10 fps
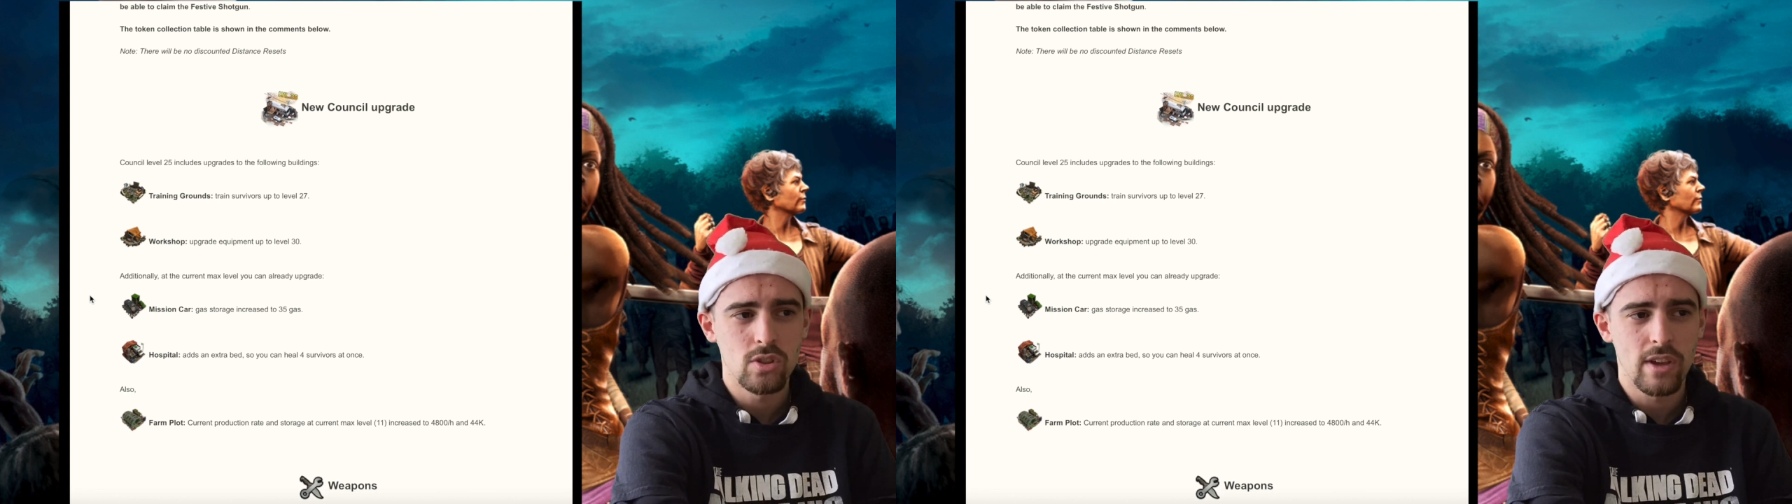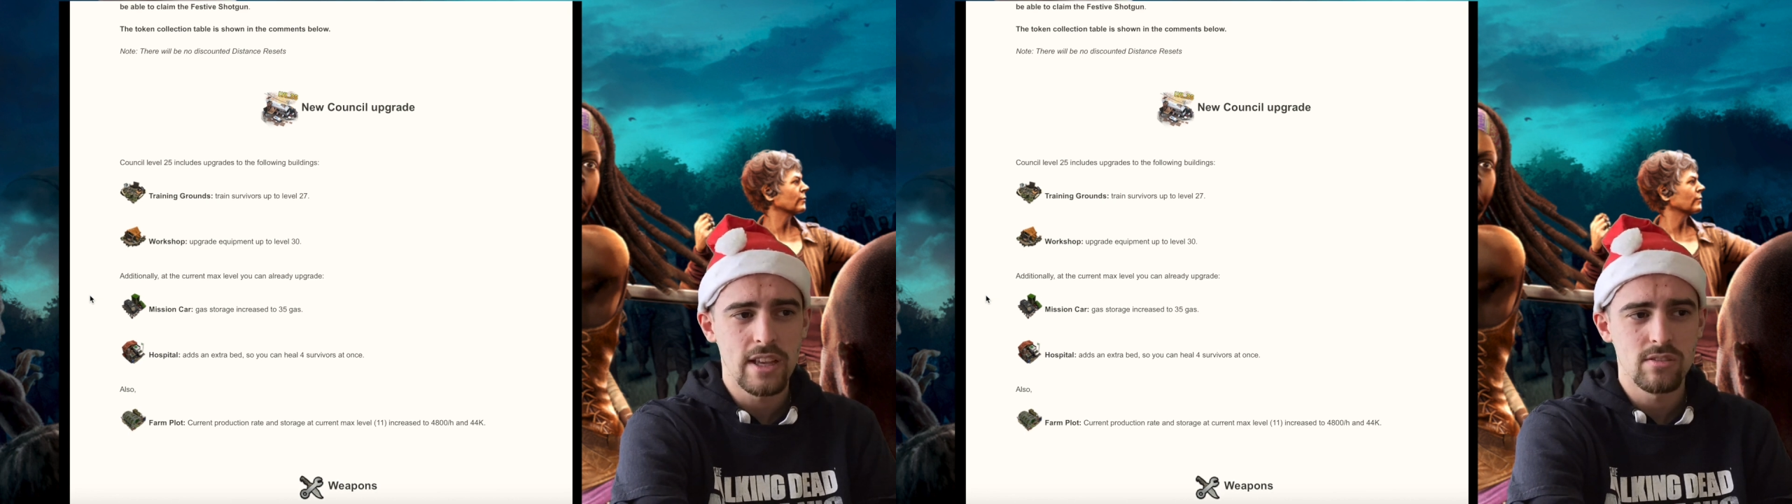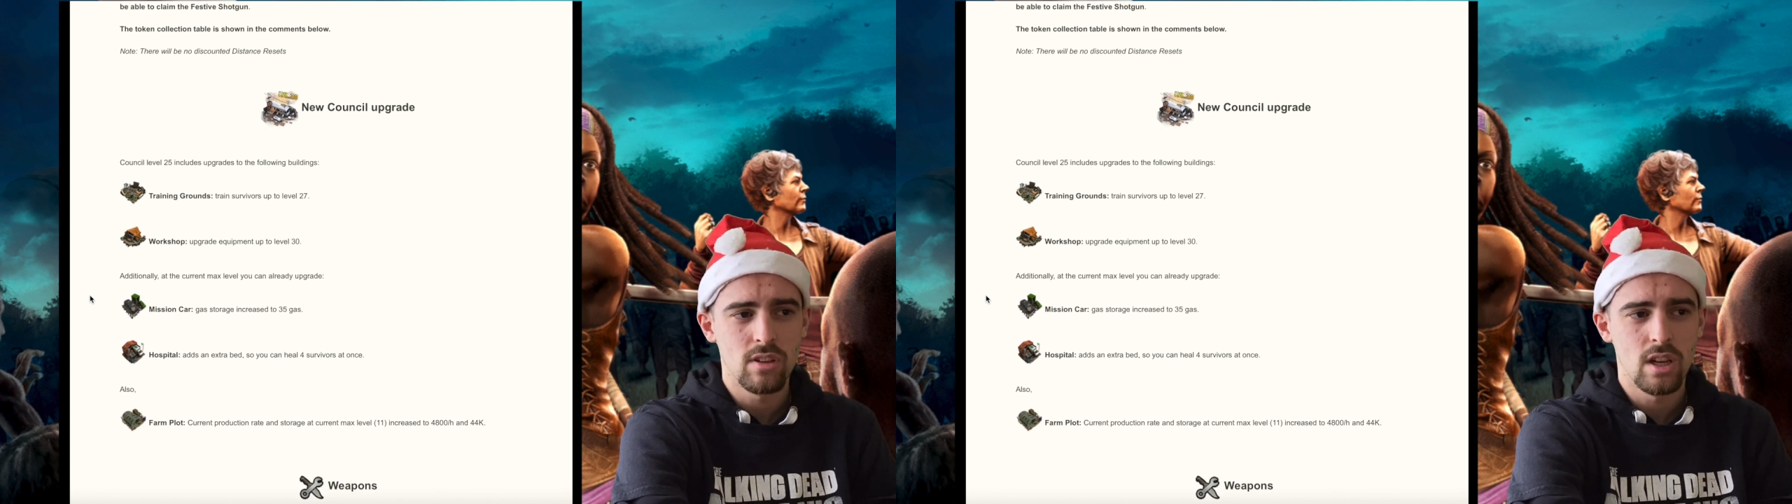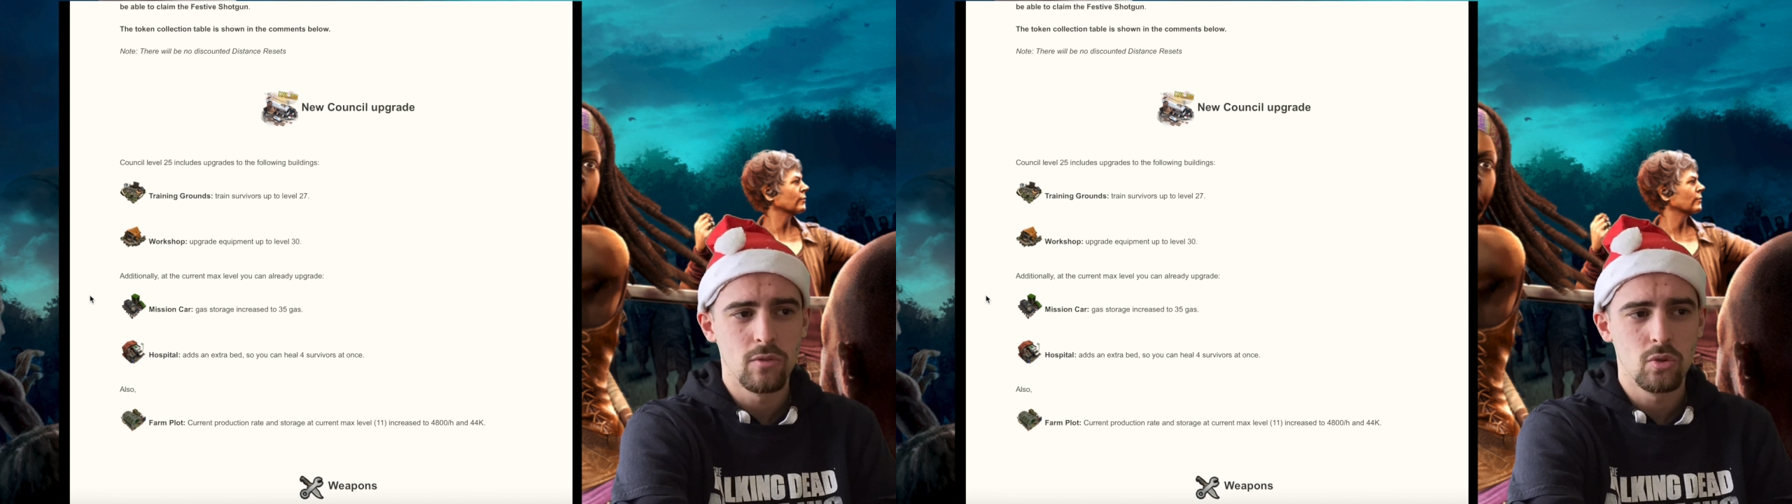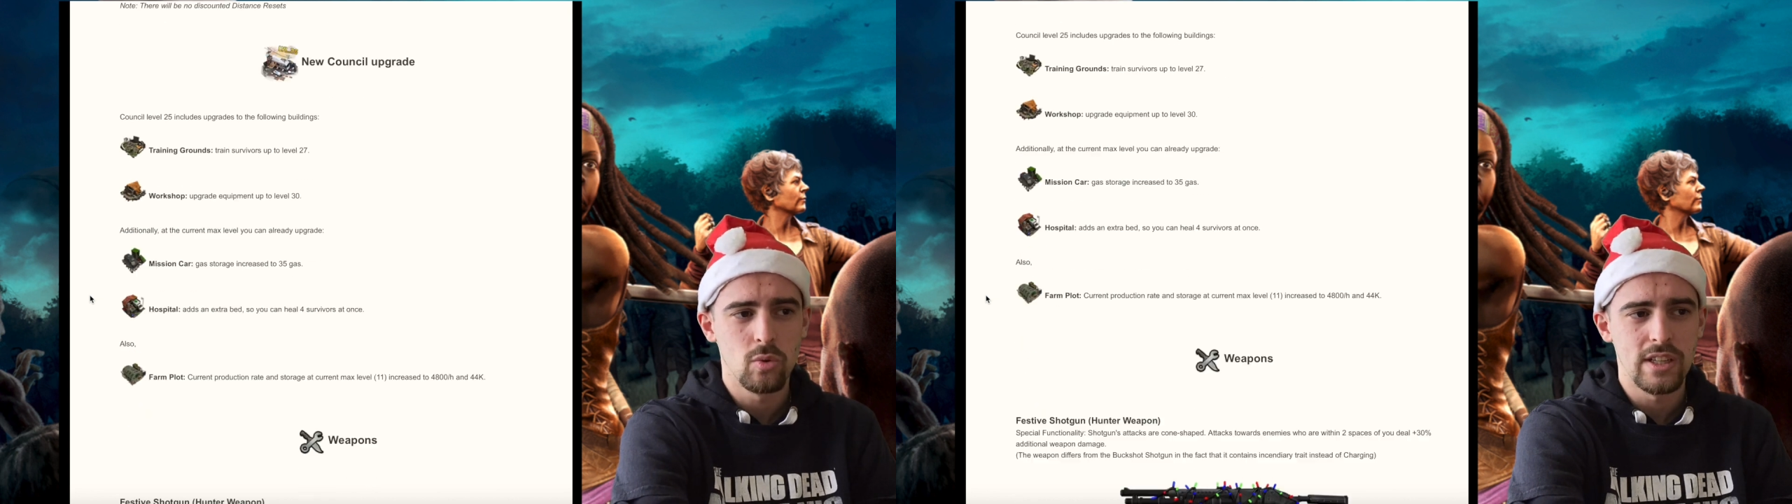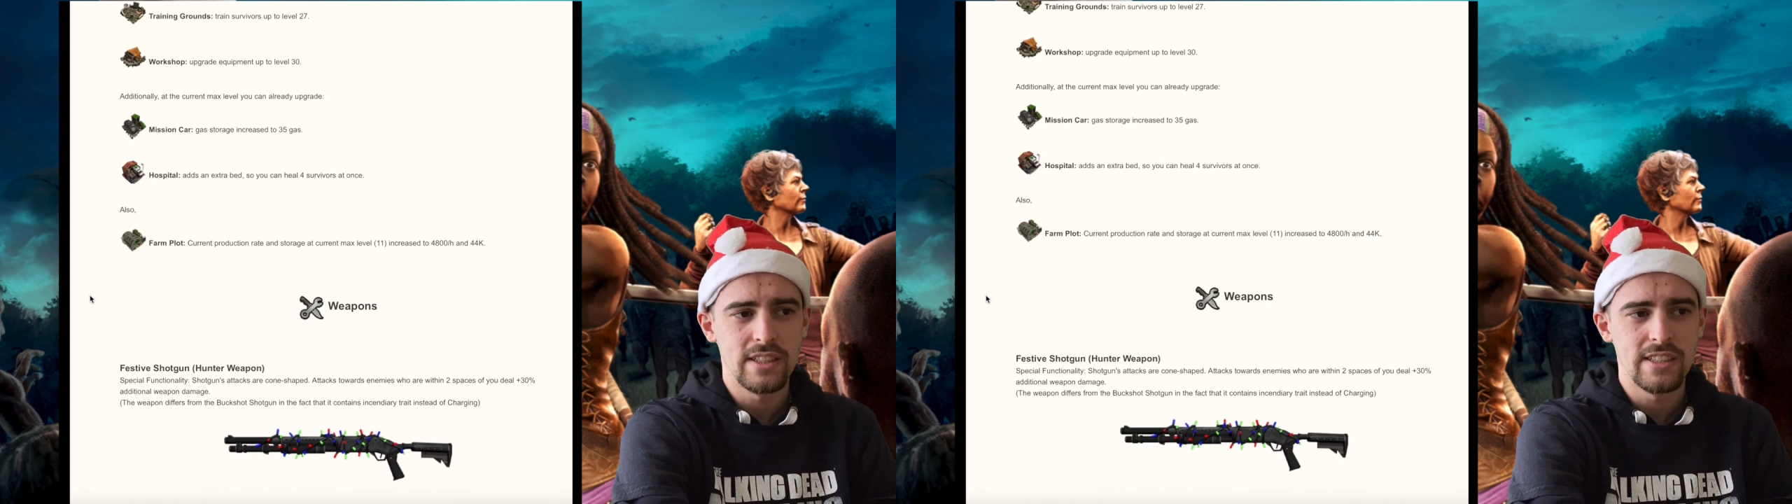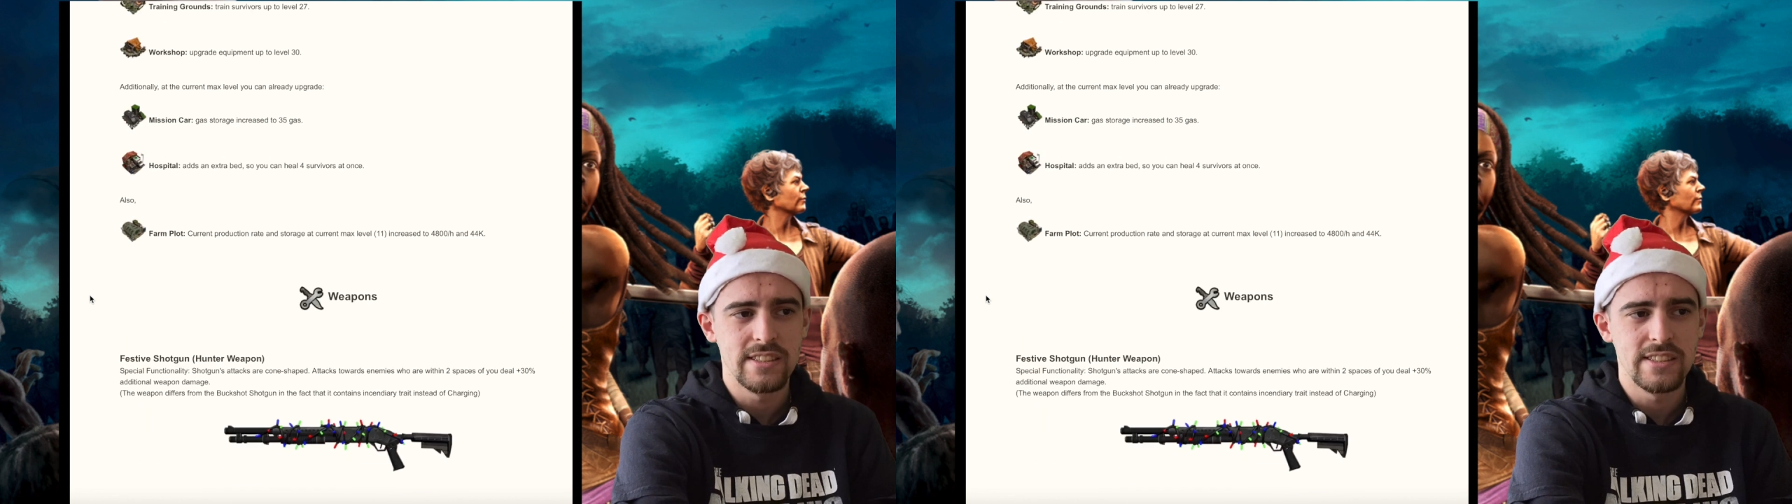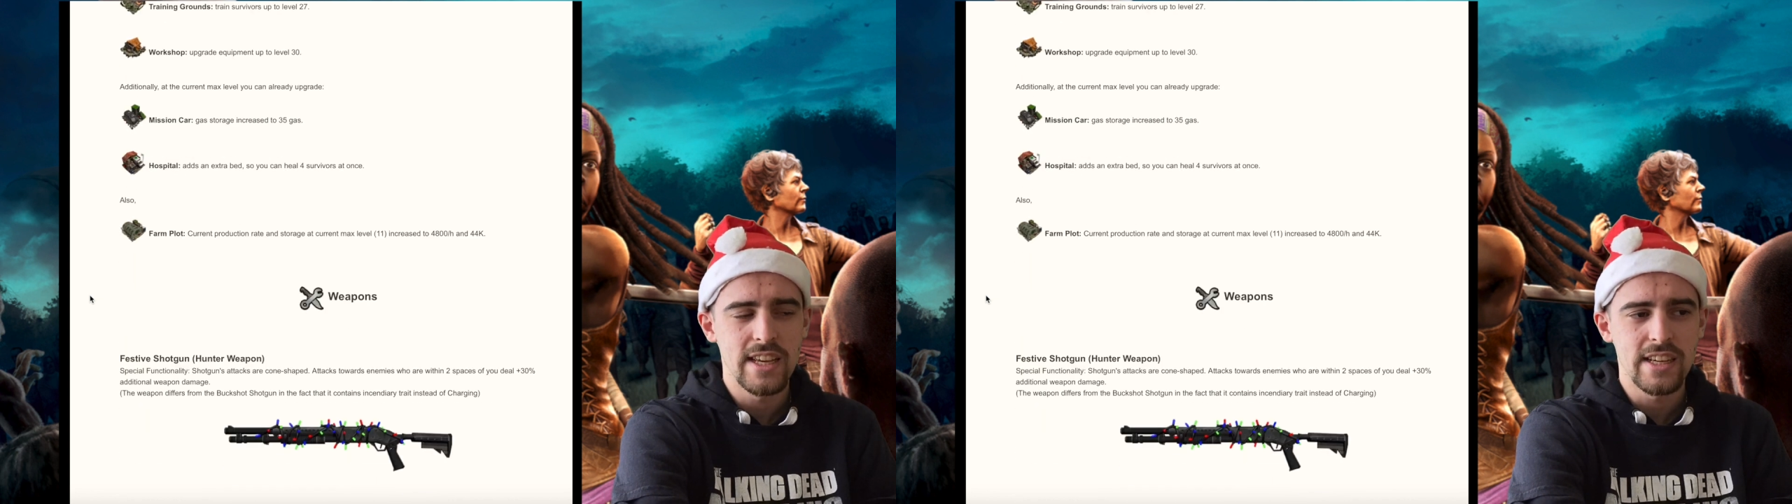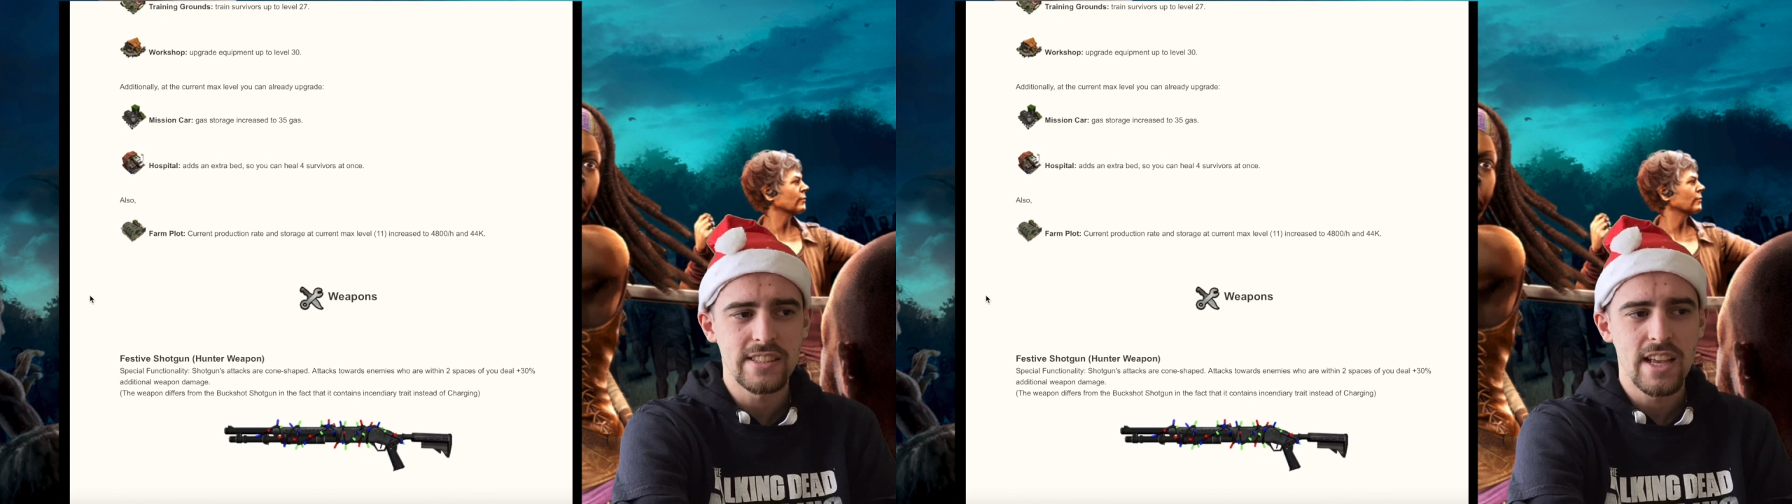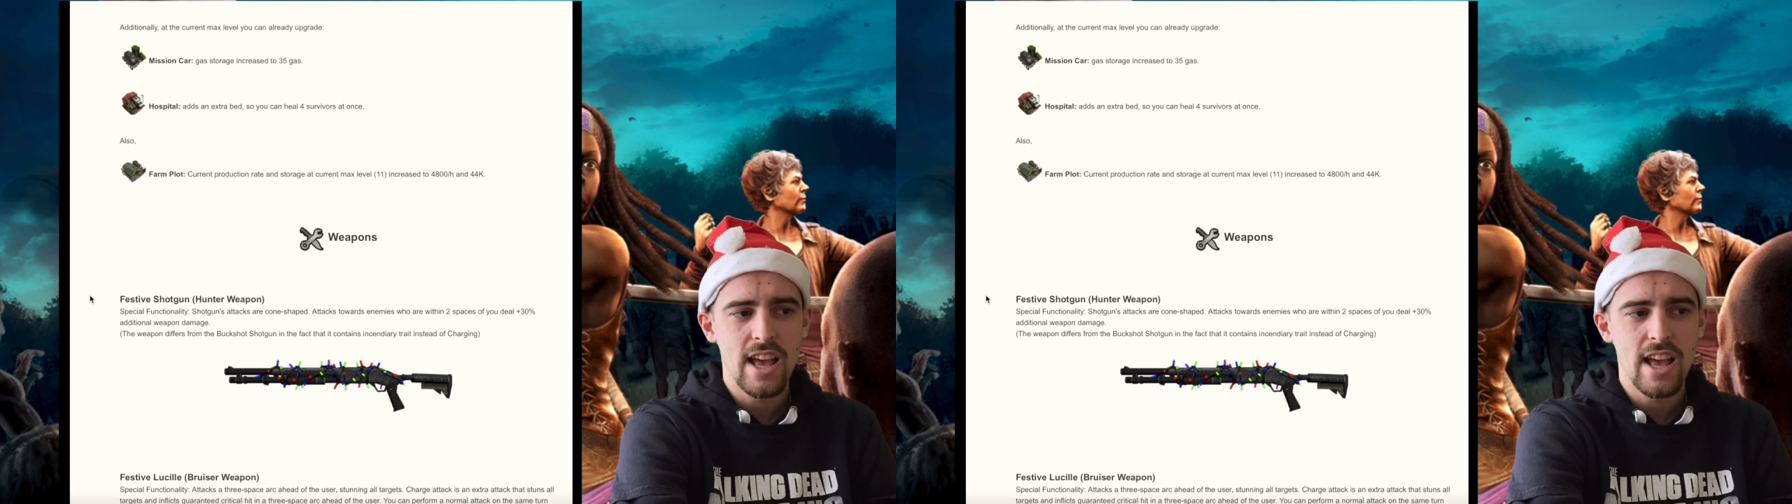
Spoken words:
so cancel level 26